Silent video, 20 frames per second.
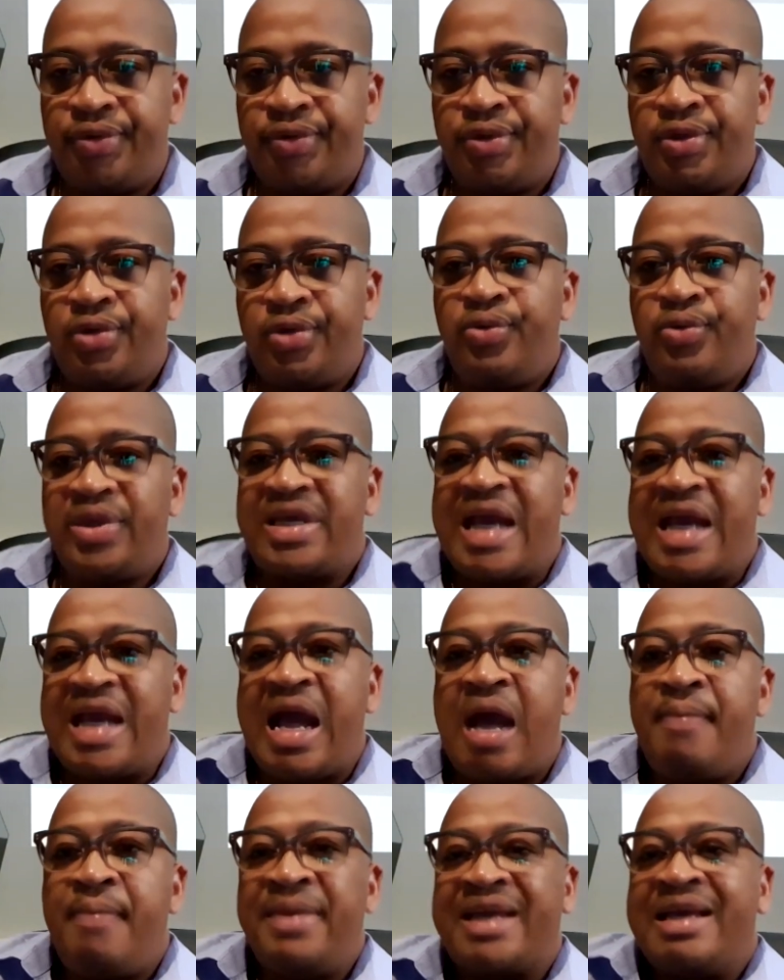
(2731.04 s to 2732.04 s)
We can't
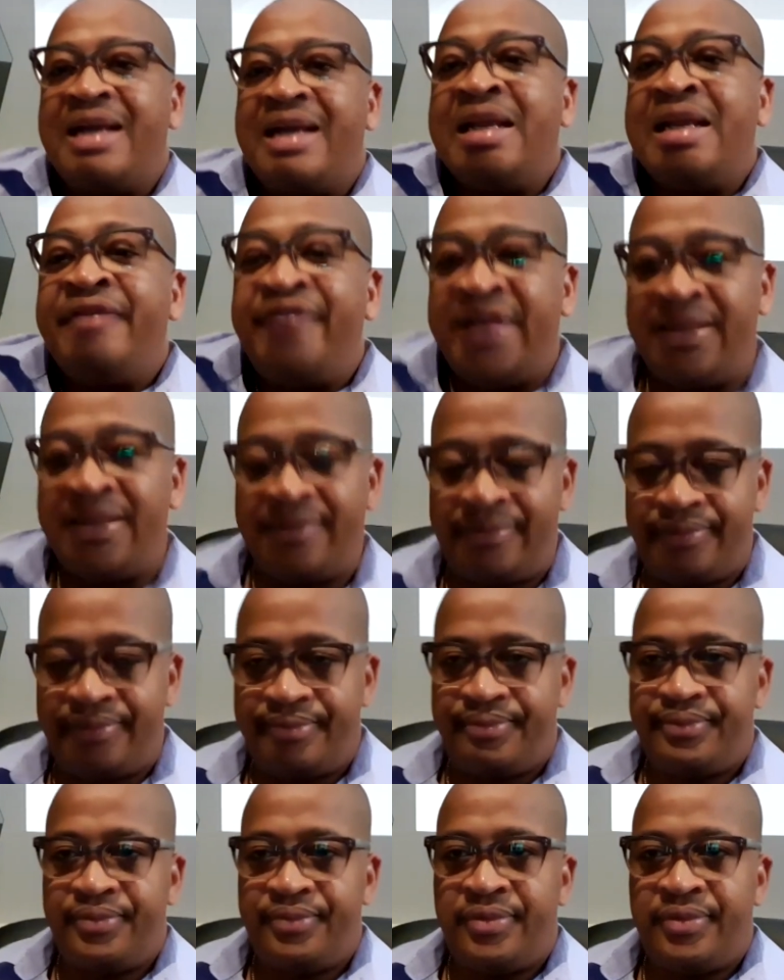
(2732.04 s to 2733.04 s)
make a living.
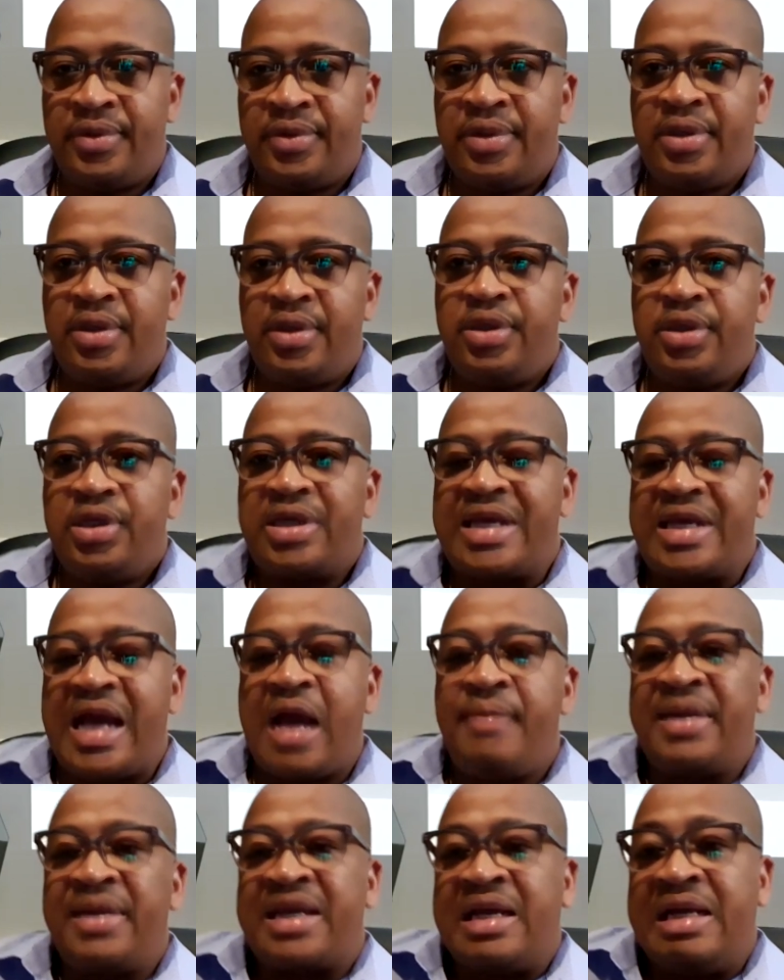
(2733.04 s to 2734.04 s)
You can't
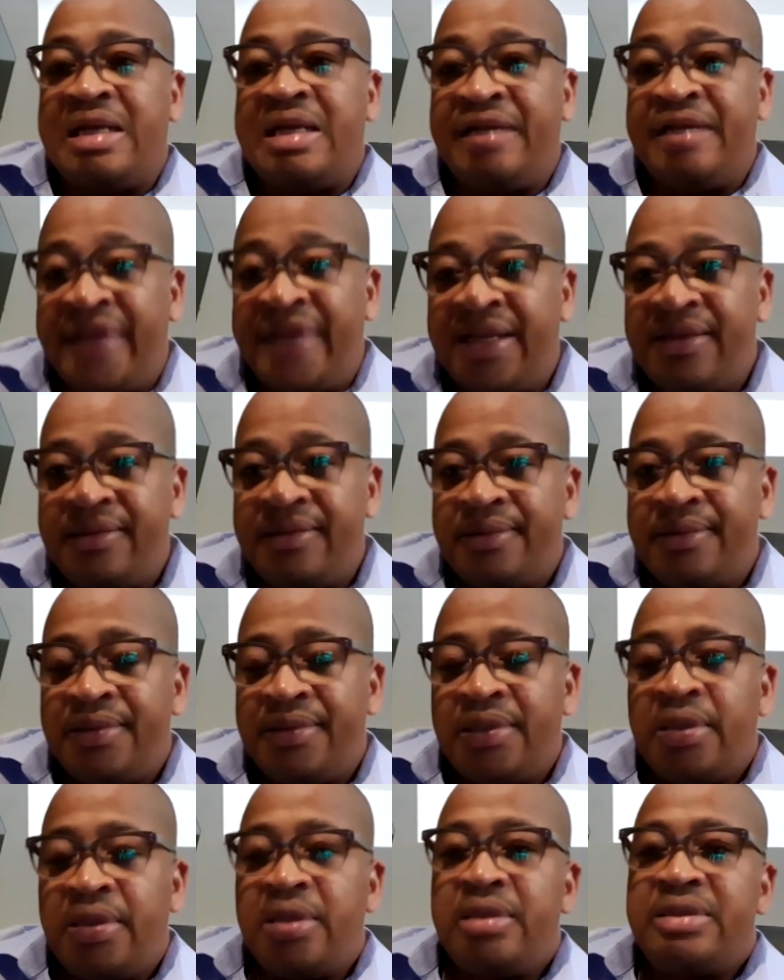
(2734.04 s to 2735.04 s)
make a living,
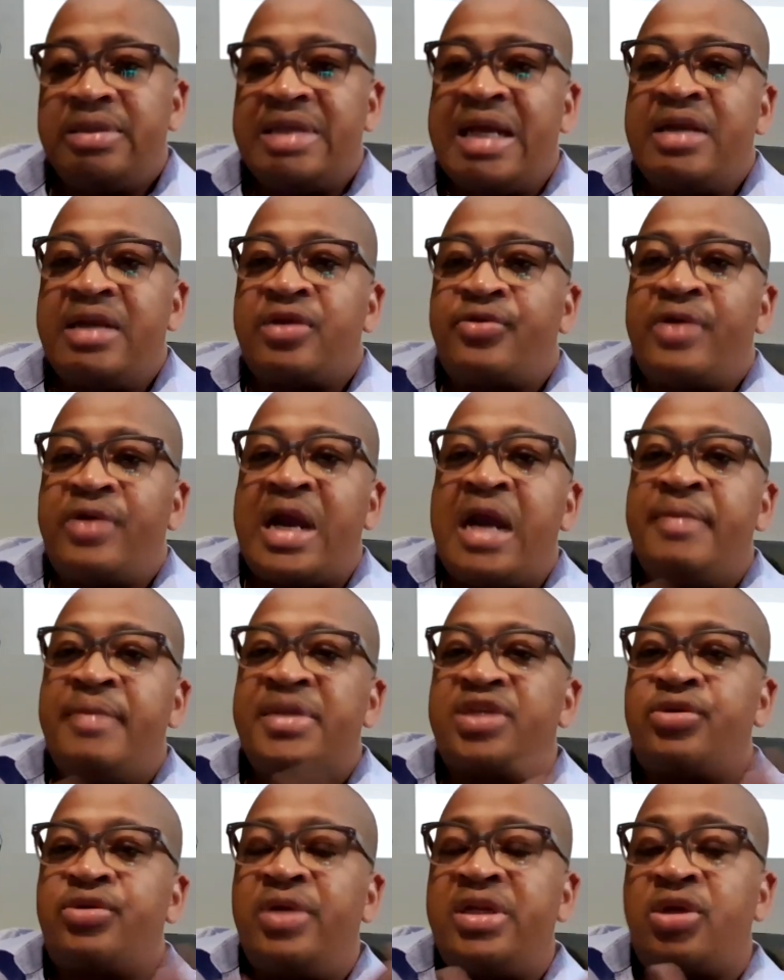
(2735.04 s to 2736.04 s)
then the crime
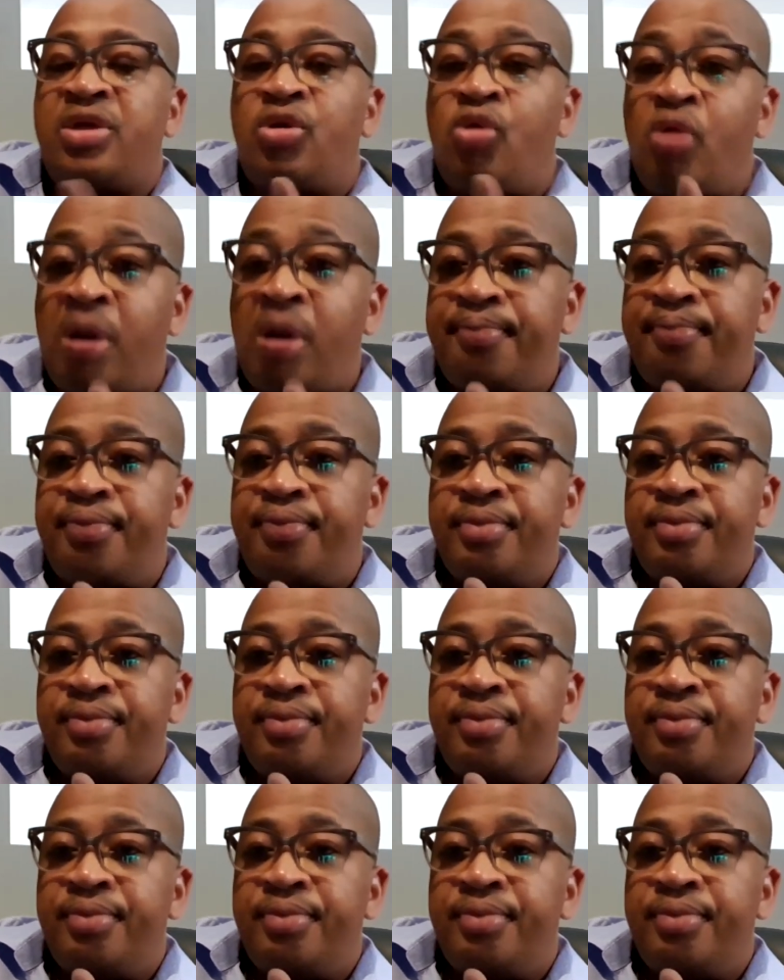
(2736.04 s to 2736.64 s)
is going to go up.